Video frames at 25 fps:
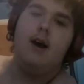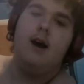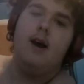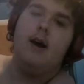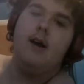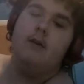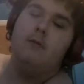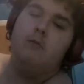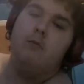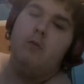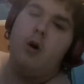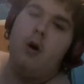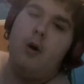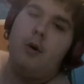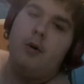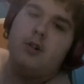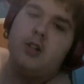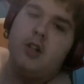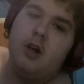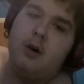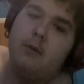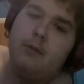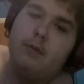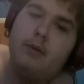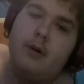and walks
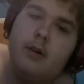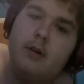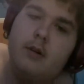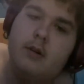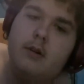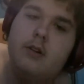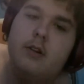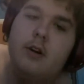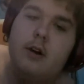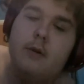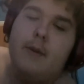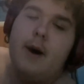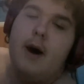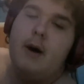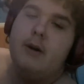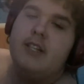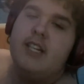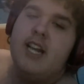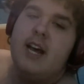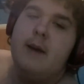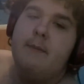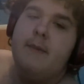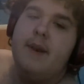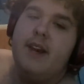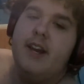up to about
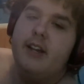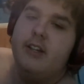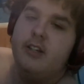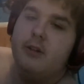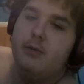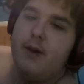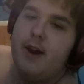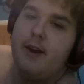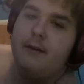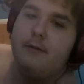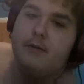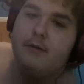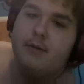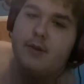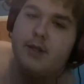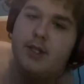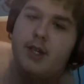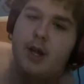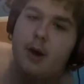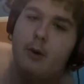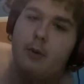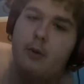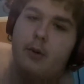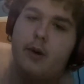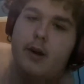10 metres away from
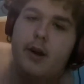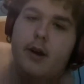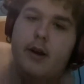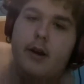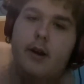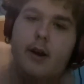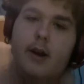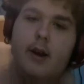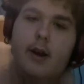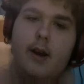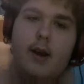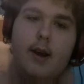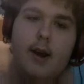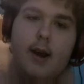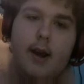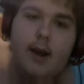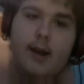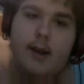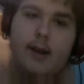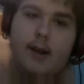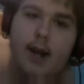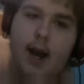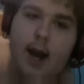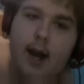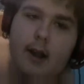Snoke.
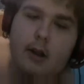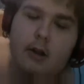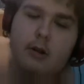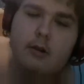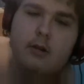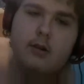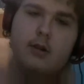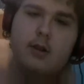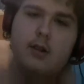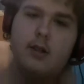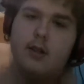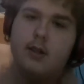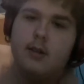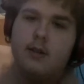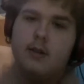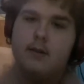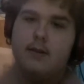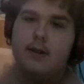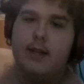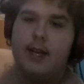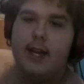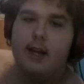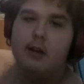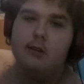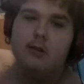Kylo
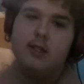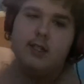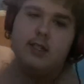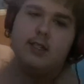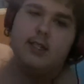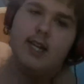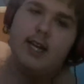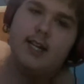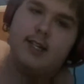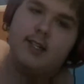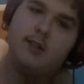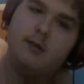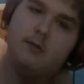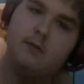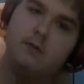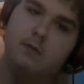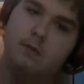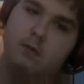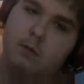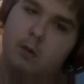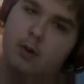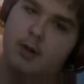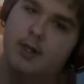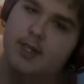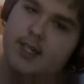kneels and says,
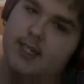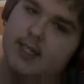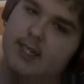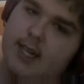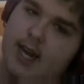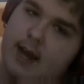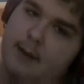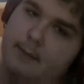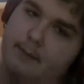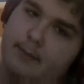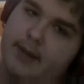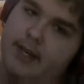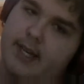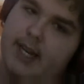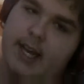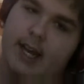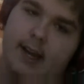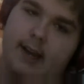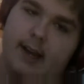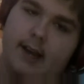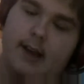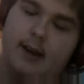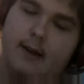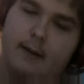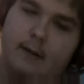What is thy bidding,
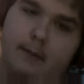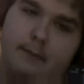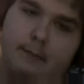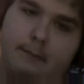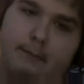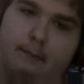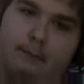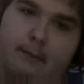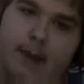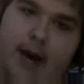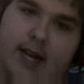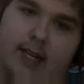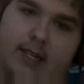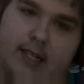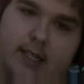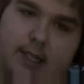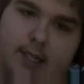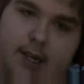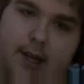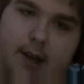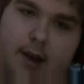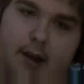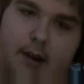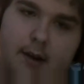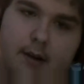
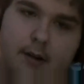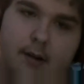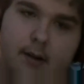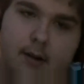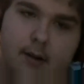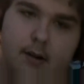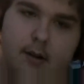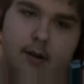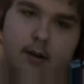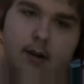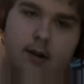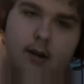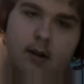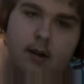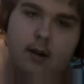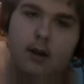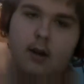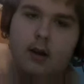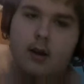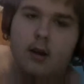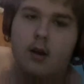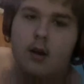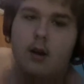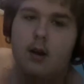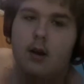master?
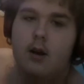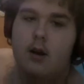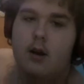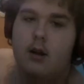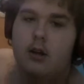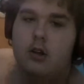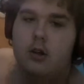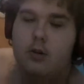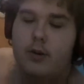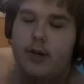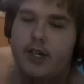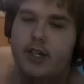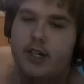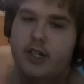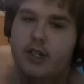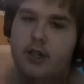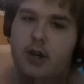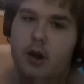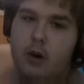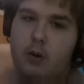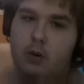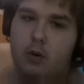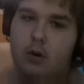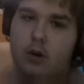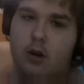To which
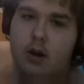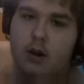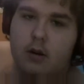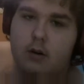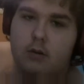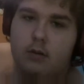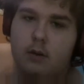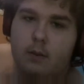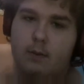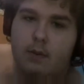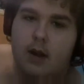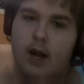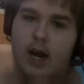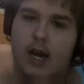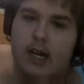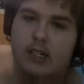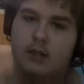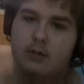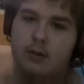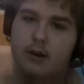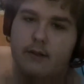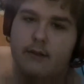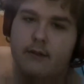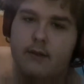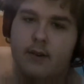Snoke replies
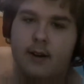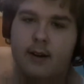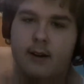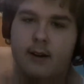with,